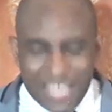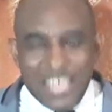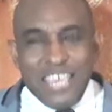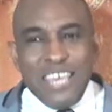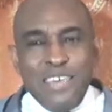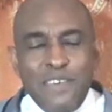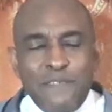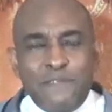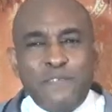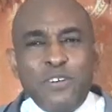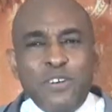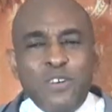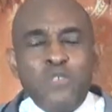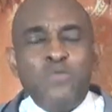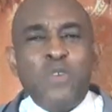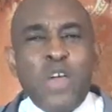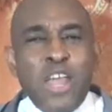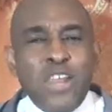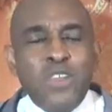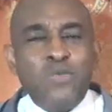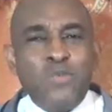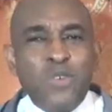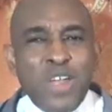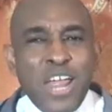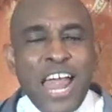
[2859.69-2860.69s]
even
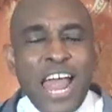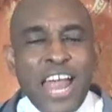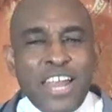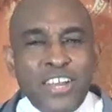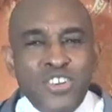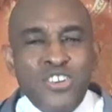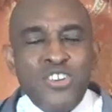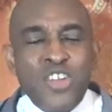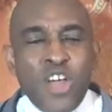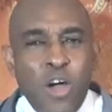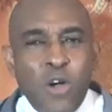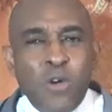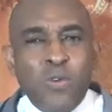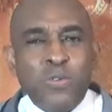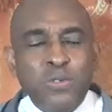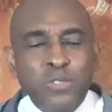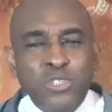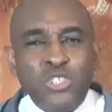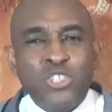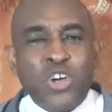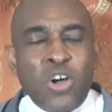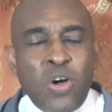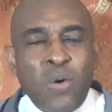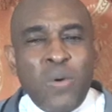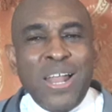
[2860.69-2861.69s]
when we are
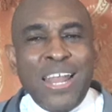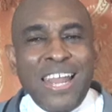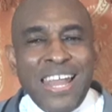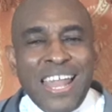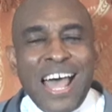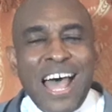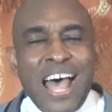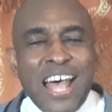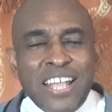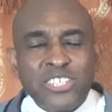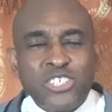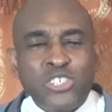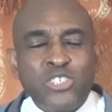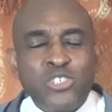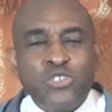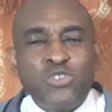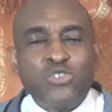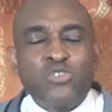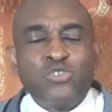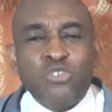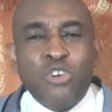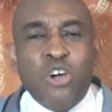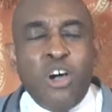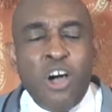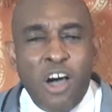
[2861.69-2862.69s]
down to our
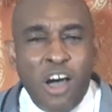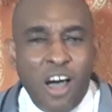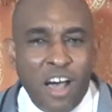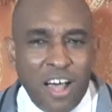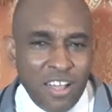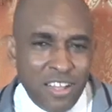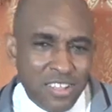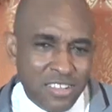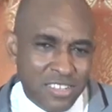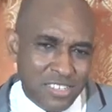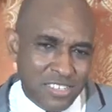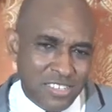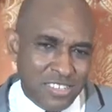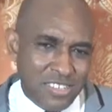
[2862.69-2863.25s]
last straw?